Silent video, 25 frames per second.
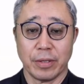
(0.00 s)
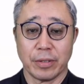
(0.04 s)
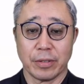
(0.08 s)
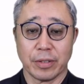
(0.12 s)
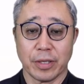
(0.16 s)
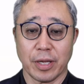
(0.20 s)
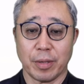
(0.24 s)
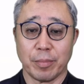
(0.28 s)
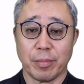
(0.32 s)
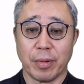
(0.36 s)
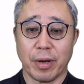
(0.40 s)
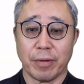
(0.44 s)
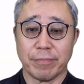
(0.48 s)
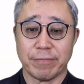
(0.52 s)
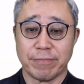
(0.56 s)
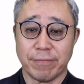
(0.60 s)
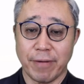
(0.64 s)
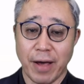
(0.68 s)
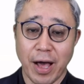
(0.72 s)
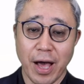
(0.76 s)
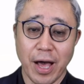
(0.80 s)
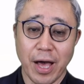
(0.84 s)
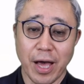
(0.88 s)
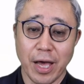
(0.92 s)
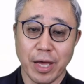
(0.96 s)
Number
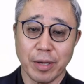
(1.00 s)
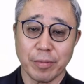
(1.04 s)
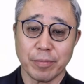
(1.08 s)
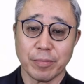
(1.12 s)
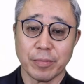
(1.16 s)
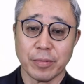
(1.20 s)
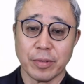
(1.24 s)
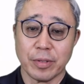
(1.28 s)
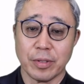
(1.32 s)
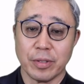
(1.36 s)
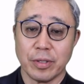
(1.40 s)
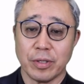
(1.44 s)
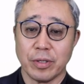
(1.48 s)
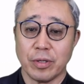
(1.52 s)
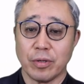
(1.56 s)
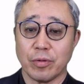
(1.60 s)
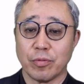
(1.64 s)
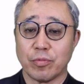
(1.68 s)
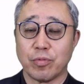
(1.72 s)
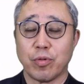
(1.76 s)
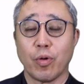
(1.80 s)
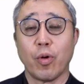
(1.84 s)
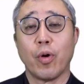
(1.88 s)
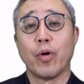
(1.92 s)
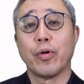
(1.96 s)
five,
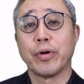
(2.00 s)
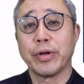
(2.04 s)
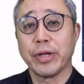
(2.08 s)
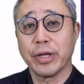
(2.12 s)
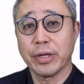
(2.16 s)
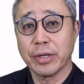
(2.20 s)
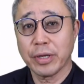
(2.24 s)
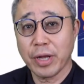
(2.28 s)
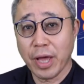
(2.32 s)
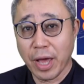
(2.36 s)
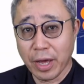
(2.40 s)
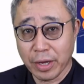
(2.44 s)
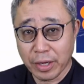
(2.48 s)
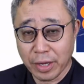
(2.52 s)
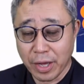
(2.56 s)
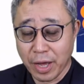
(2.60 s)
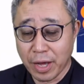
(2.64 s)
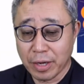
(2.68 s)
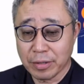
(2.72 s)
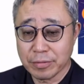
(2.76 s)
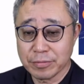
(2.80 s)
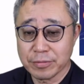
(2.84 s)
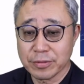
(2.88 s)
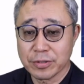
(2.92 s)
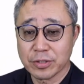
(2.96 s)
foreign
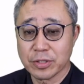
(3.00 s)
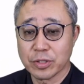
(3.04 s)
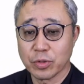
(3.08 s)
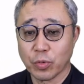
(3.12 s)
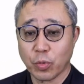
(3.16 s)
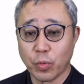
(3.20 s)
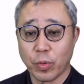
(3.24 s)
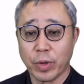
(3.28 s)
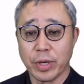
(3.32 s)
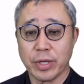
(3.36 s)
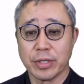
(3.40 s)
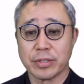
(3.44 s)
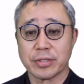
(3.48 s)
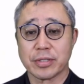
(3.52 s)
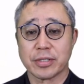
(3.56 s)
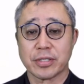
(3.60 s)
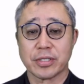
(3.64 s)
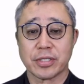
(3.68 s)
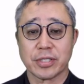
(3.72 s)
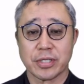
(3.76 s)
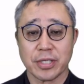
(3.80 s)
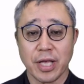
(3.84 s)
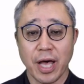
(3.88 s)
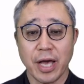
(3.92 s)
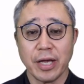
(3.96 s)
accounts with
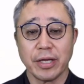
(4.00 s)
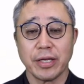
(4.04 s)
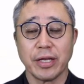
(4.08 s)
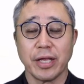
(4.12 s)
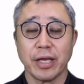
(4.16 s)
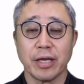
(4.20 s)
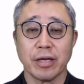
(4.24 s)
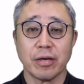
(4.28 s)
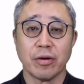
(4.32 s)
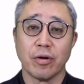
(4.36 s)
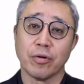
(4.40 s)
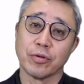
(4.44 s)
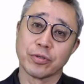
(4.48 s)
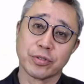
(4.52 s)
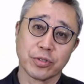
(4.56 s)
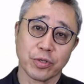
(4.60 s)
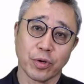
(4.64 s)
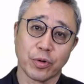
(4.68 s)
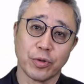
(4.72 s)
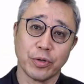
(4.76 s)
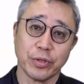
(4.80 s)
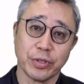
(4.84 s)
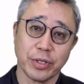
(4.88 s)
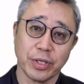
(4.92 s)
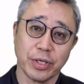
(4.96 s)
signing
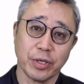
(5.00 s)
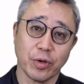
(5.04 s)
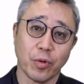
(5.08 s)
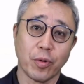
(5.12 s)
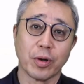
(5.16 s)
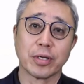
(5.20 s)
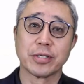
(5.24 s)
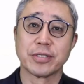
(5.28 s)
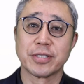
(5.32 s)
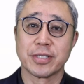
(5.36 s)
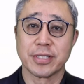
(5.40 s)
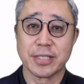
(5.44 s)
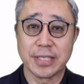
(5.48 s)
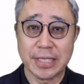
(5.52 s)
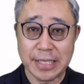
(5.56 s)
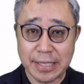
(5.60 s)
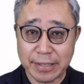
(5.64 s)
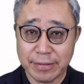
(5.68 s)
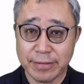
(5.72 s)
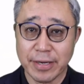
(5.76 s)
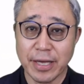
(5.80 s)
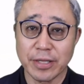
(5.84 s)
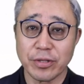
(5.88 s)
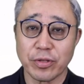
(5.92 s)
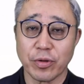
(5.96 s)
authority or
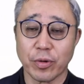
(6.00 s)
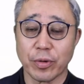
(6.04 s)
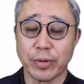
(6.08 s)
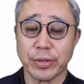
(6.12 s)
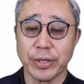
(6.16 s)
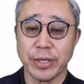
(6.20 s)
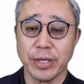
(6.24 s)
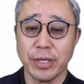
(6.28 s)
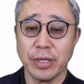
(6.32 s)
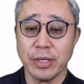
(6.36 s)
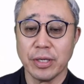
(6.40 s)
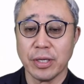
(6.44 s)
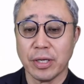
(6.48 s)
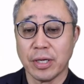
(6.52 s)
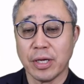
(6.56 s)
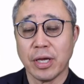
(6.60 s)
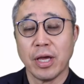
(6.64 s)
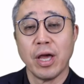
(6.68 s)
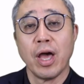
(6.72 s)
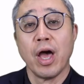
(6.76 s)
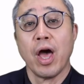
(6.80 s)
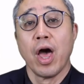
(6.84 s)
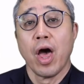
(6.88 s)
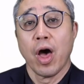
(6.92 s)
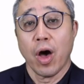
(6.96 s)
signatory
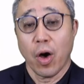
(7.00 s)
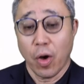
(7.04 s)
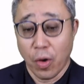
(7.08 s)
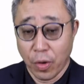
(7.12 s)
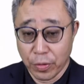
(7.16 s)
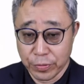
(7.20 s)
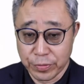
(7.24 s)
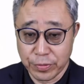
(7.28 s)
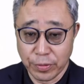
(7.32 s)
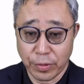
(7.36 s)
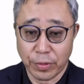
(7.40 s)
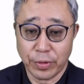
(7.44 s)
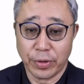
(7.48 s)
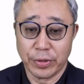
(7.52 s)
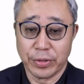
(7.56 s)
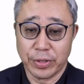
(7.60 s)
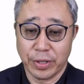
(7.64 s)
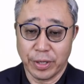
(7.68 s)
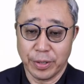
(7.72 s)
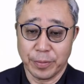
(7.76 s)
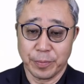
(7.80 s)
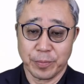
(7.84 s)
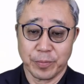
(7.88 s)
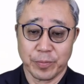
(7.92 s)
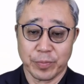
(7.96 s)

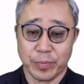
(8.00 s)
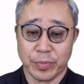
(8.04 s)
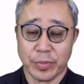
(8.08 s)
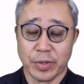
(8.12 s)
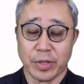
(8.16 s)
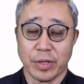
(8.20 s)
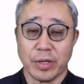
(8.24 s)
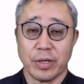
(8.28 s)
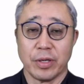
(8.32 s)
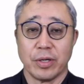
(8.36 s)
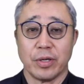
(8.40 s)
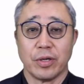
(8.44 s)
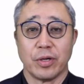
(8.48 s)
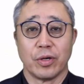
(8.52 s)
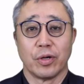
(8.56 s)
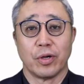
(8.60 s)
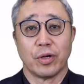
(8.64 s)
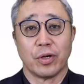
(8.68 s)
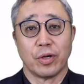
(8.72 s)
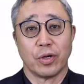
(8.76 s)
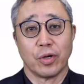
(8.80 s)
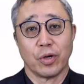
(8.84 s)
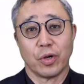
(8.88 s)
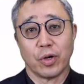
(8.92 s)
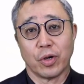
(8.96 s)
authority.
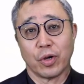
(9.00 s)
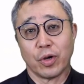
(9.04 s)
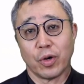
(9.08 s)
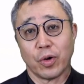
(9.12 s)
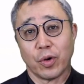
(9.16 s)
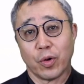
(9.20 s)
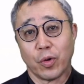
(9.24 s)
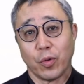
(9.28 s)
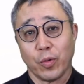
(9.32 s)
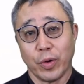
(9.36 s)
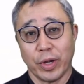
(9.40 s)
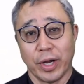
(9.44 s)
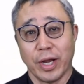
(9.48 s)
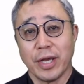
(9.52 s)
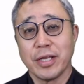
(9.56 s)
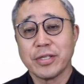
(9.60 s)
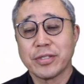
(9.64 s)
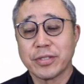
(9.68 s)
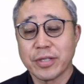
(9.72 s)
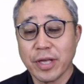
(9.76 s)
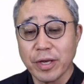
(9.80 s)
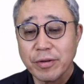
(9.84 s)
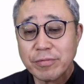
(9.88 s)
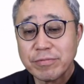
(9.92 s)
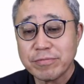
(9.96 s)
When I
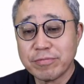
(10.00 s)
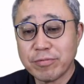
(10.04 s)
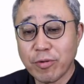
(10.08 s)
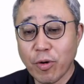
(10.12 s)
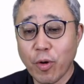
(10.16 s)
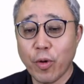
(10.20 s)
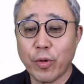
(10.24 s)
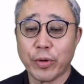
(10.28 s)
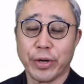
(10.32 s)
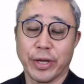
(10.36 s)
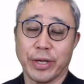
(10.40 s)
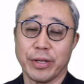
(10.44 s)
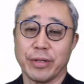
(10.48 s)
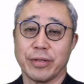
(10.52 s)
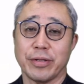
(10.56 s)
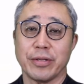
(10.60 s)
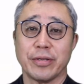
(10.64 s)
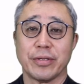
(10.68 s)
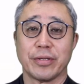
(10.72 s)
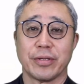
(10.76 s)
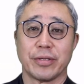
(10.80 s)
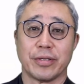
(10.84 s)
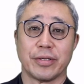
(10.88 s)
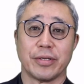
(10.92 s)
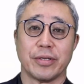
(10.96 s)
say
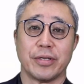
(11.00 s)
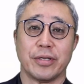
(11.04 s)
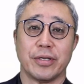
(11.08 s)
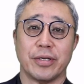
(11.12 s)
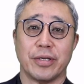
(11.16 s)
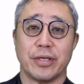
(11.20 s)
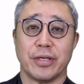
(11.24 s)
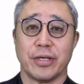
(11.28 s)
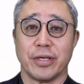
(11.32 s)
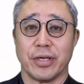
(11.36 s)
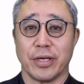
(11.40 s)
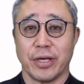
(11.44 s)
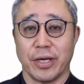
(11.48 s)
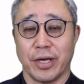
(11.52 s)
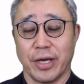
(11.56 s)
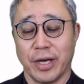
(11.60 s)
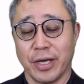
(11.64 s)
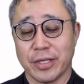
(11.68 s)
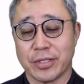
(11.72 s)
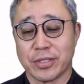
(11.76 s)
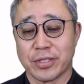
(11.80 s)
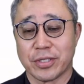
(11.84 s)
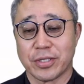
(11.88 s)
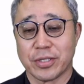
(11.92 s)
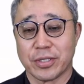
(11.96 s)
foreign,
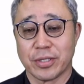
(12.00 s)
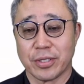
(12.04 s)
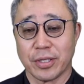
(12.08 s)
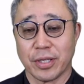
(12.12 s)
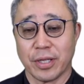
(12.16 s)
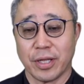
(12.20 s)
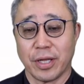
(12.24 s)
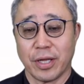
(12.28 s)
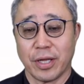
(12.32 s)
it